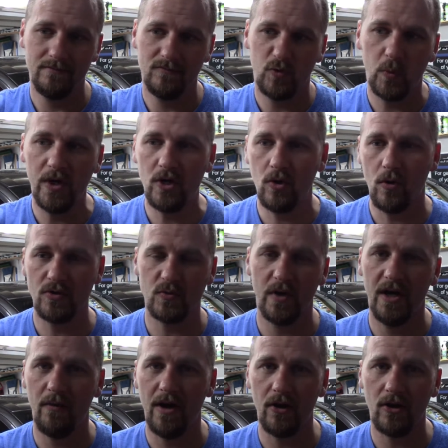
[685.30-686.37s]
three quarters
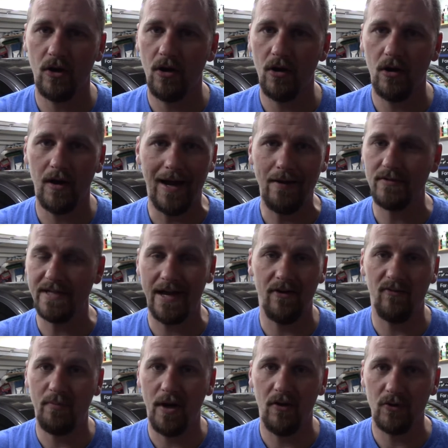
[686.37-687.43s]
away around a car, I was out
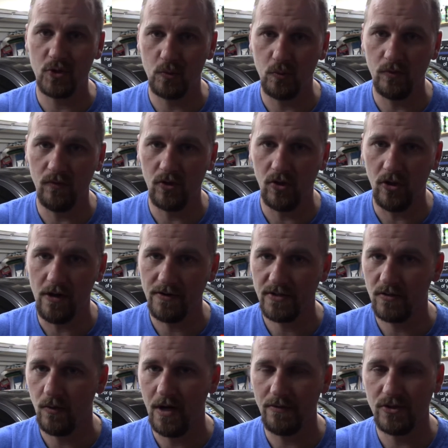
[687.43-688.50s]
of polish removal cloths.
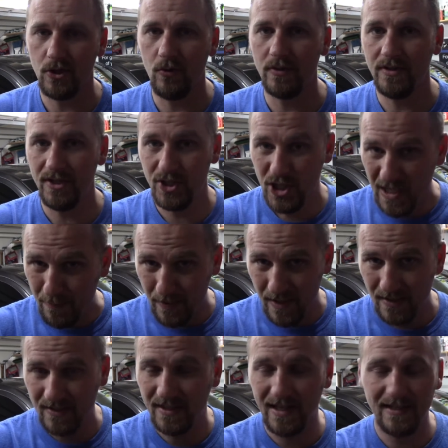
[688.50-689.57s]
So I was going to
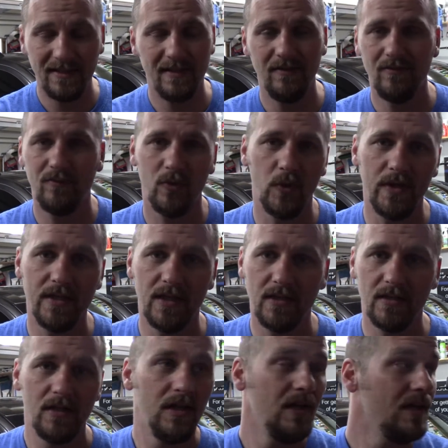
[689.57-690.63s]
cheapies, and I really
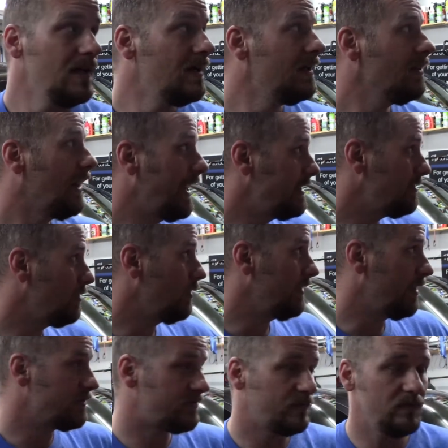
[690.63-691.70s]
didn't like doing
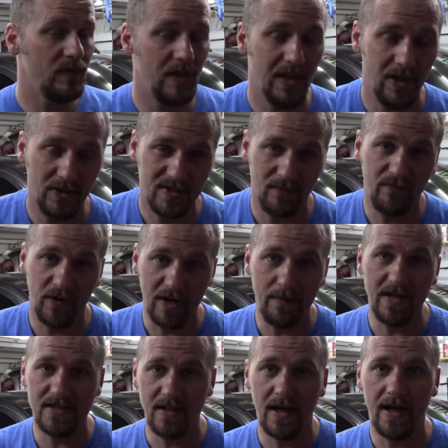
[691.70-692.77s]
those. Some
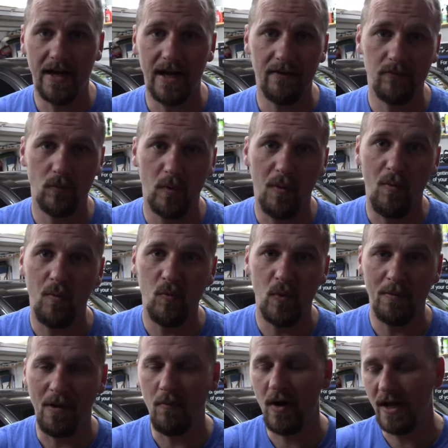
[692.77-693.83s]
freebies that I had from
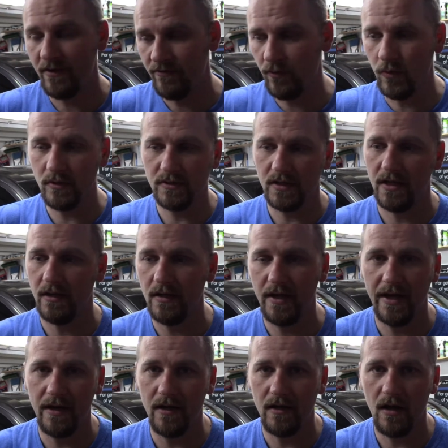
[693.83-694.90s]
when my wife worked at
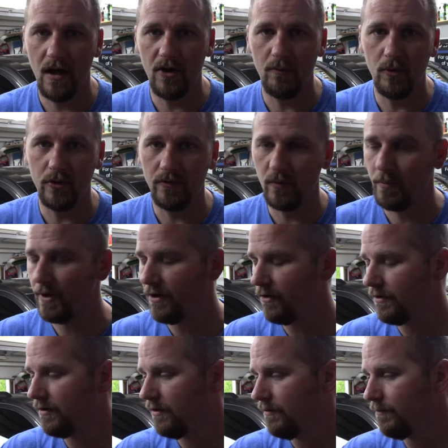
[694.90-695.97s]
an automotive
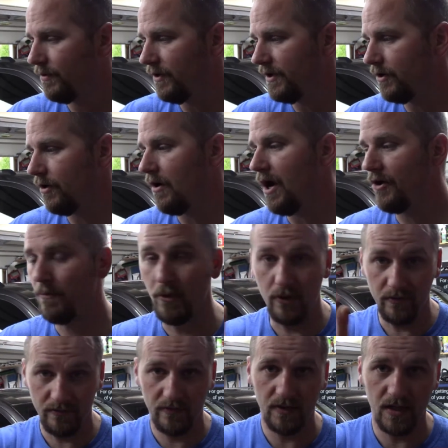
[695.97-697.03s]
repair place, or
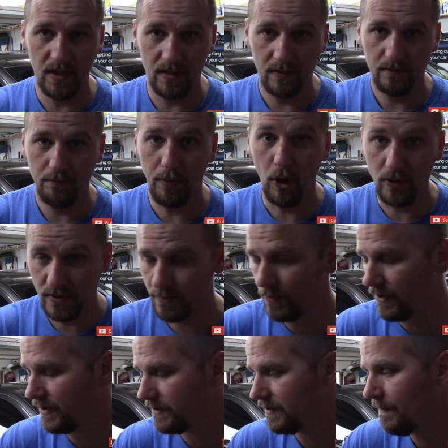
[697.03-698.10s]
automotive parts
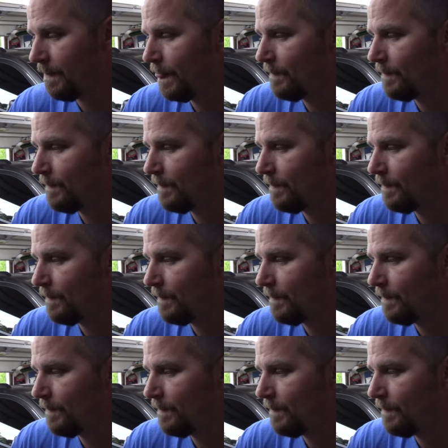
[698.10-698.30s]
place.